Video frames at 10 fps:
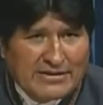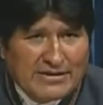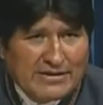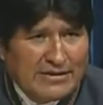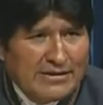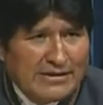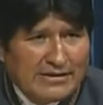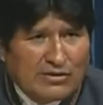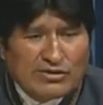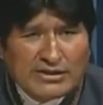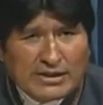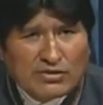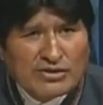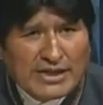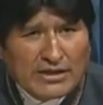part of
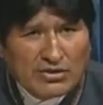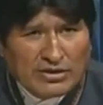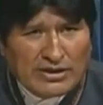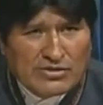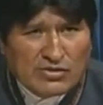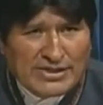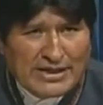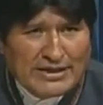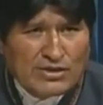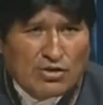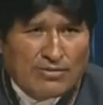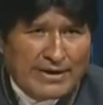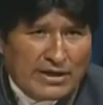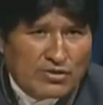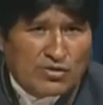historic century,
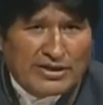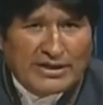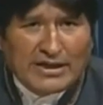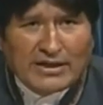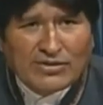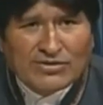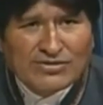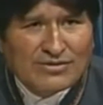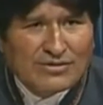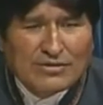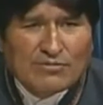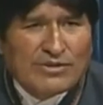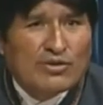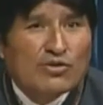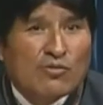once in a
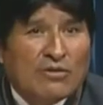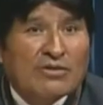century